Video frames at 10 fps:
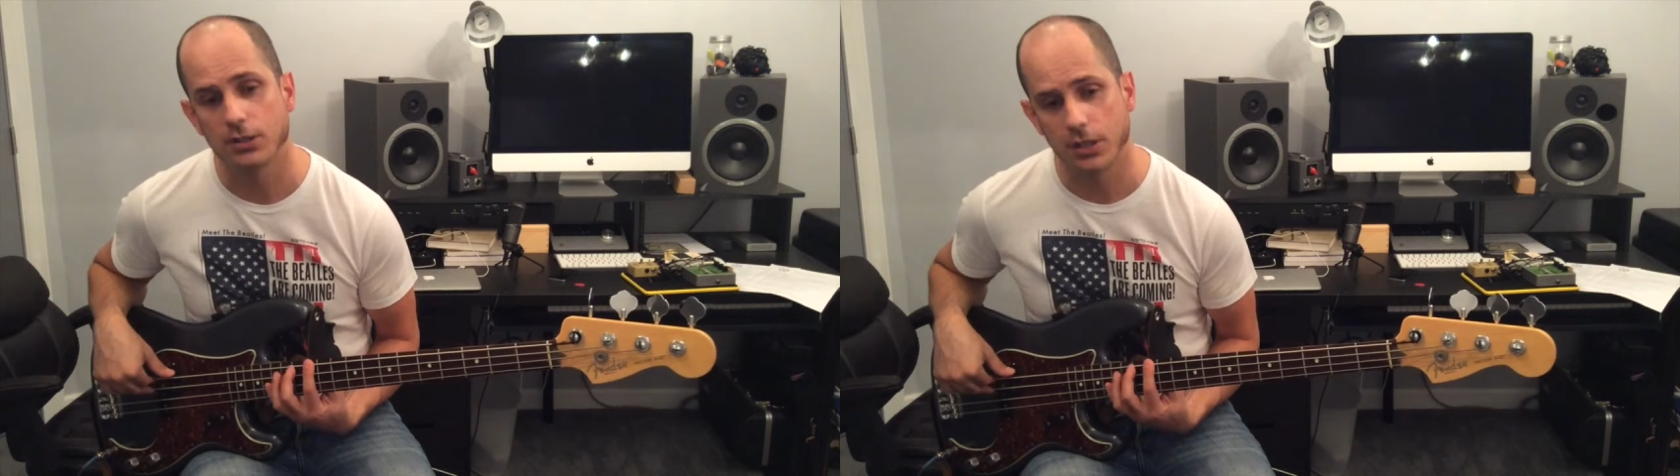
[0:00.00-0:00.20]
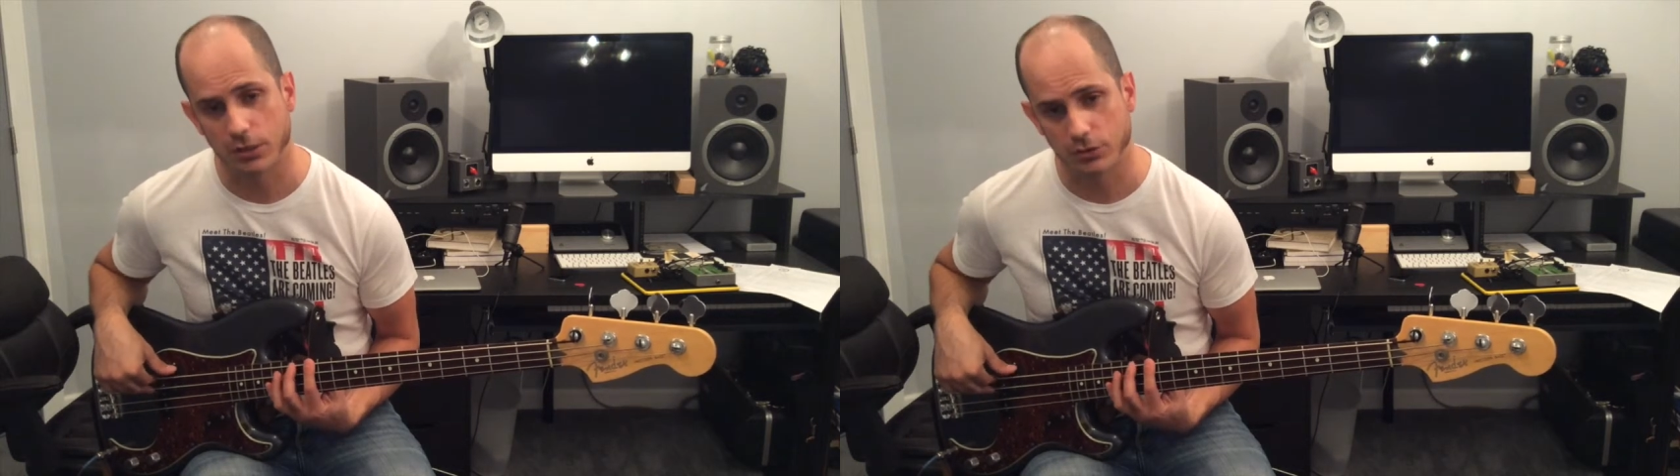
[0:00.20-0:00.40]

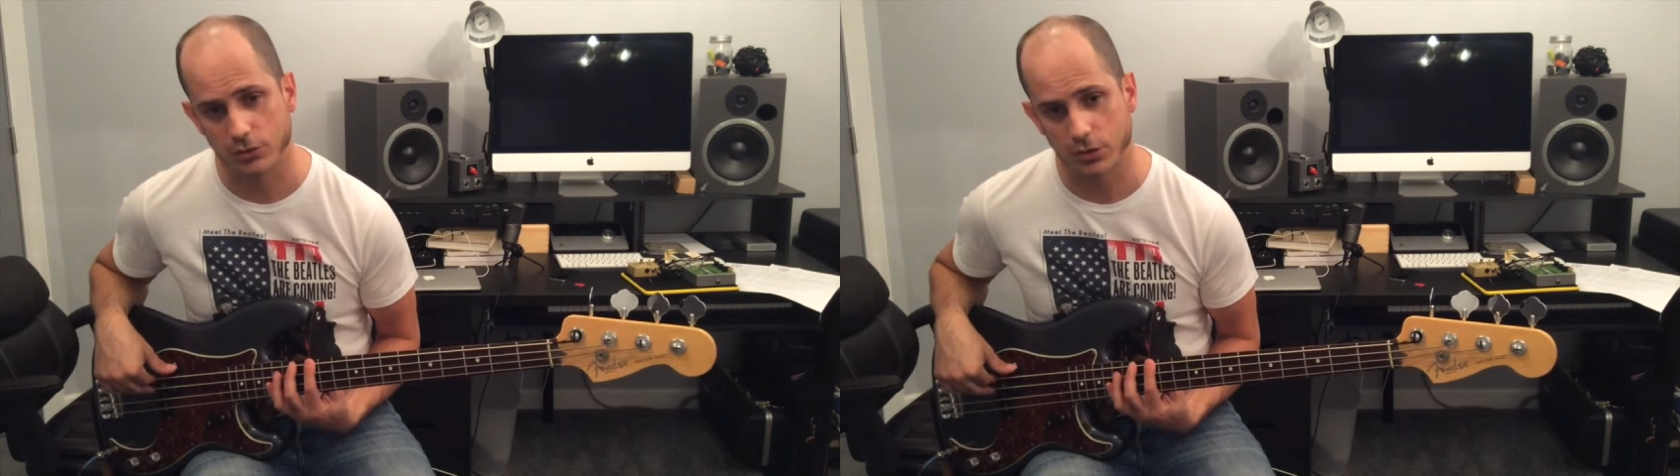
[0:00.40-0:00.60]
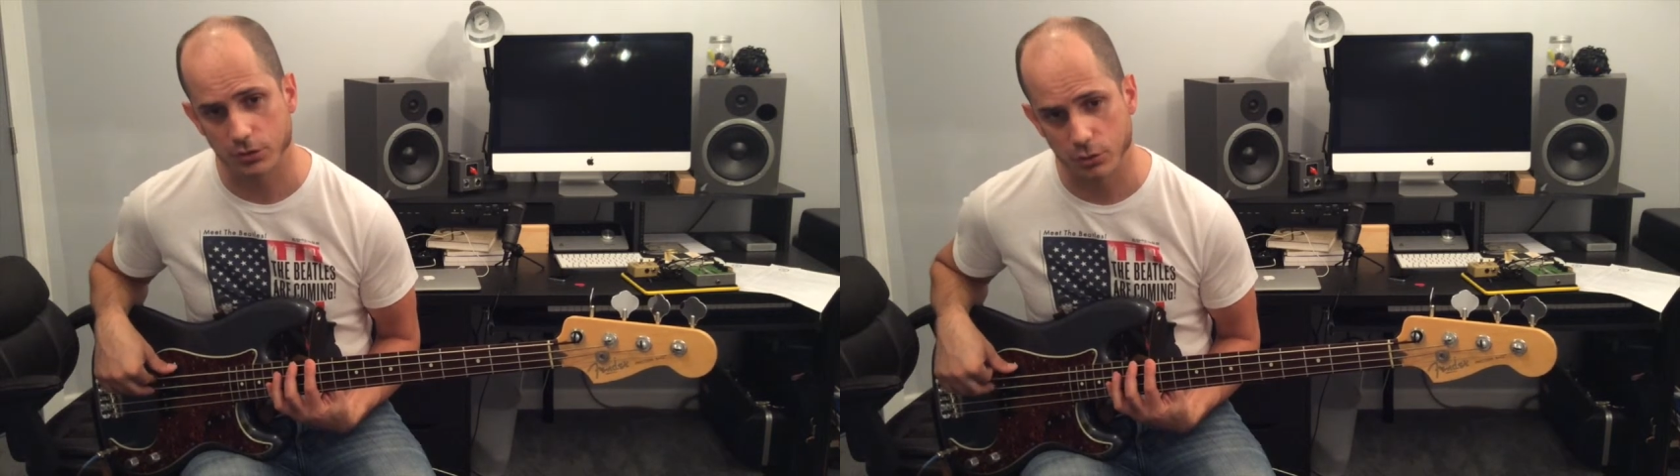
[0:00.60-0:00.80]
down a
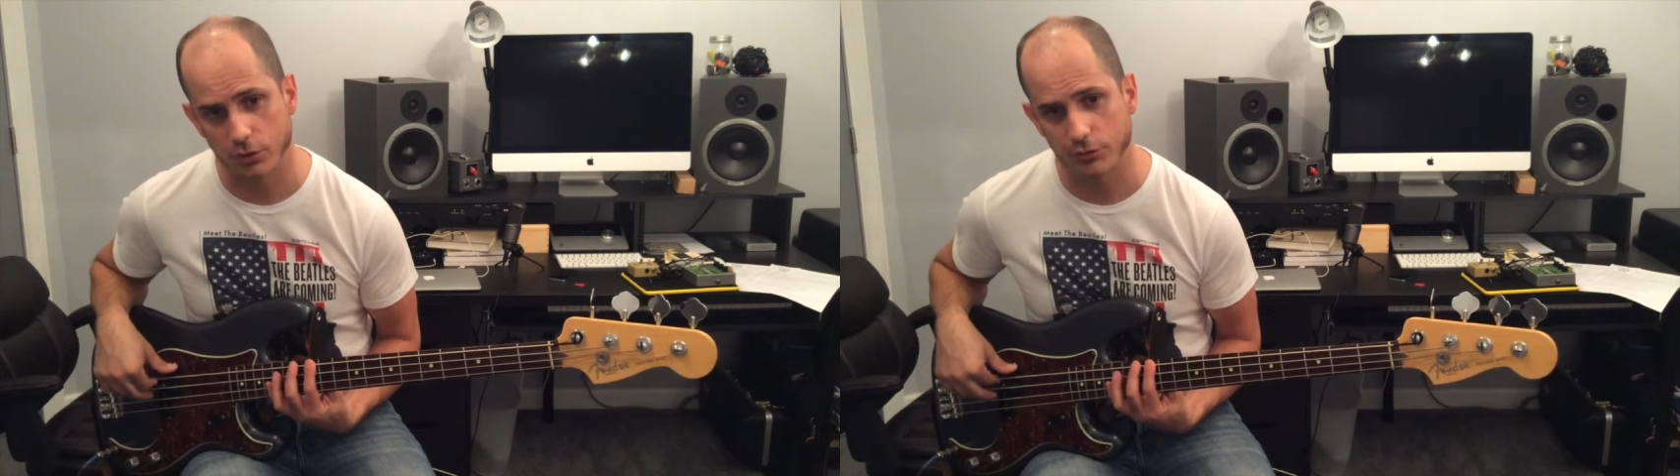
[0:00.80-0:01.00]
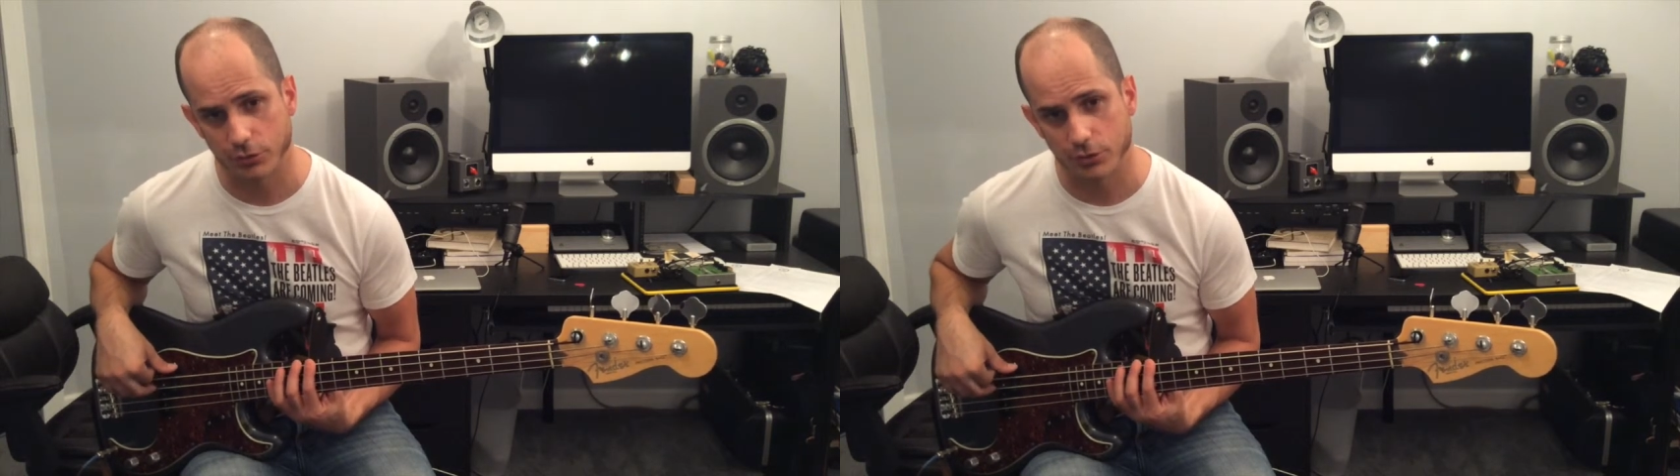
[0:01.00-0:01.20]
string,
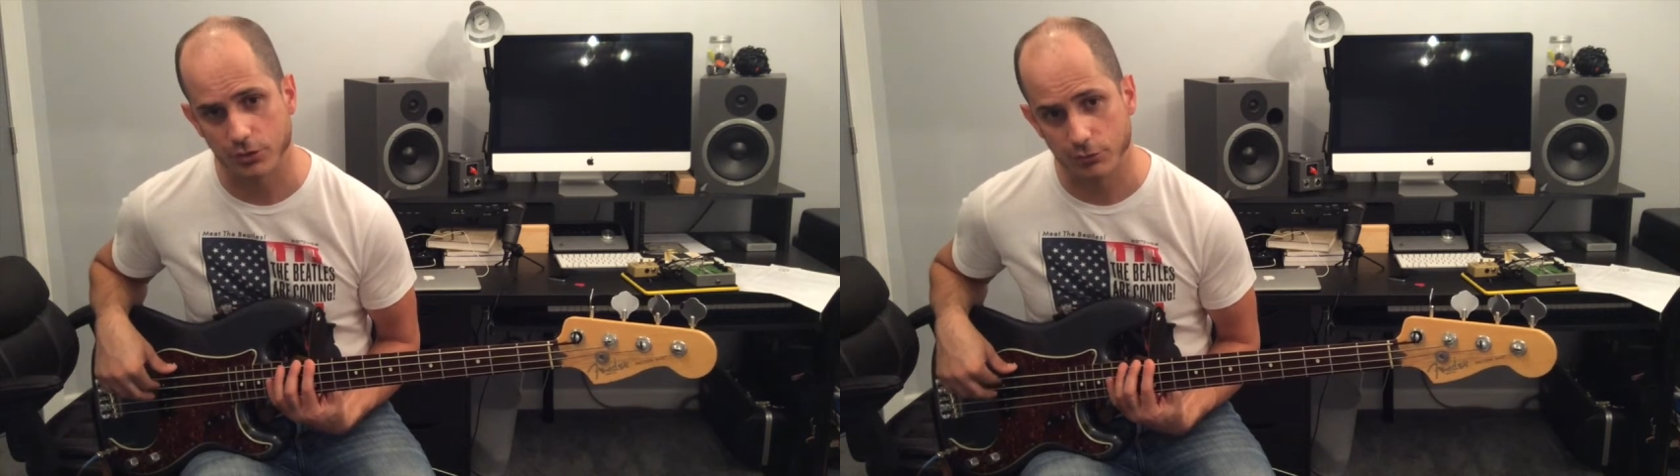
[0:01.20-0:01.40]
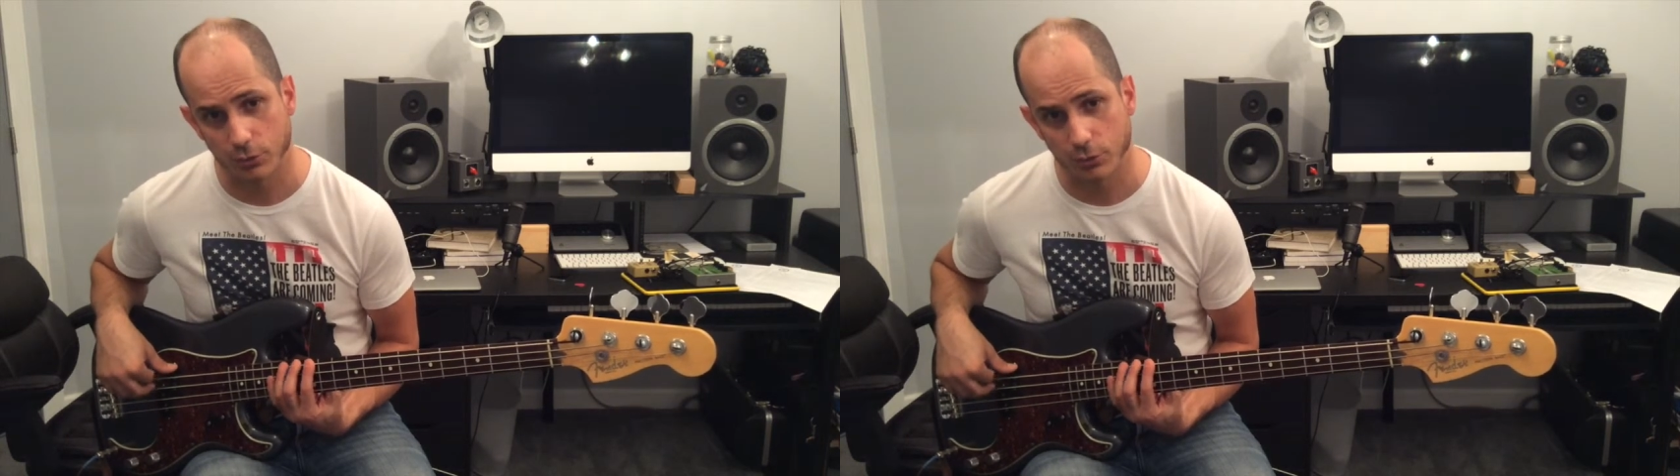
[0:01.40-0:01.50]
12, 13,